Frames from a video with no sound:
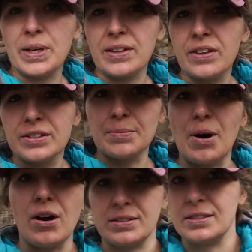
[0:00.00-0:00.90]
with some
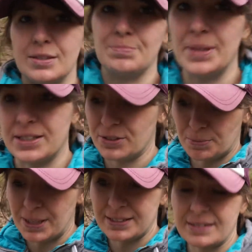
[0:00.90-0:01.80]
hostas because they're
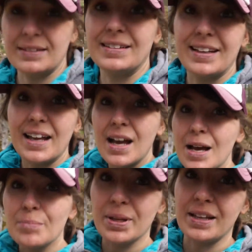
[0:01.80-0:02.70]
basically like
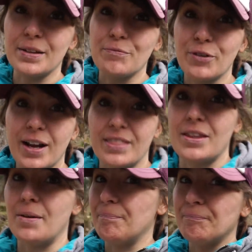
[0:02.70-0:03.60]
plant them, forget
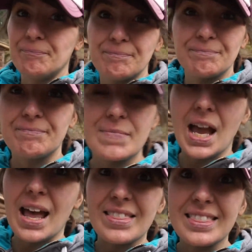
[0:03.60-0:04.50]
them,
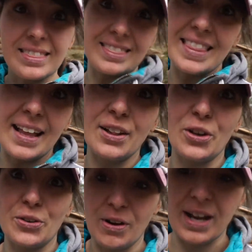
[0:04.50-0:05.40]
and they
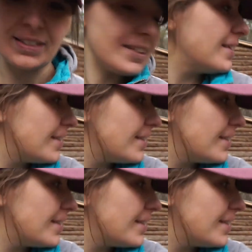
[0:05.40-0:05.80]
look great.